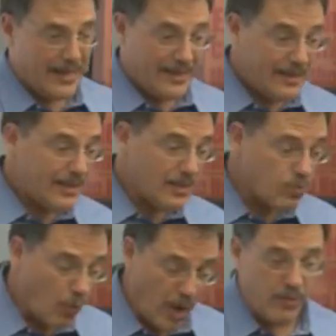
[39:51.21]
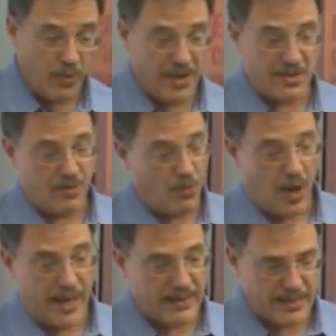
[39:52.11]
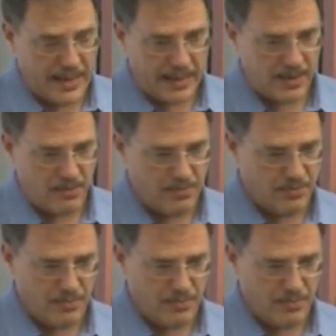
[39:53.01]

This is one reason why it's not the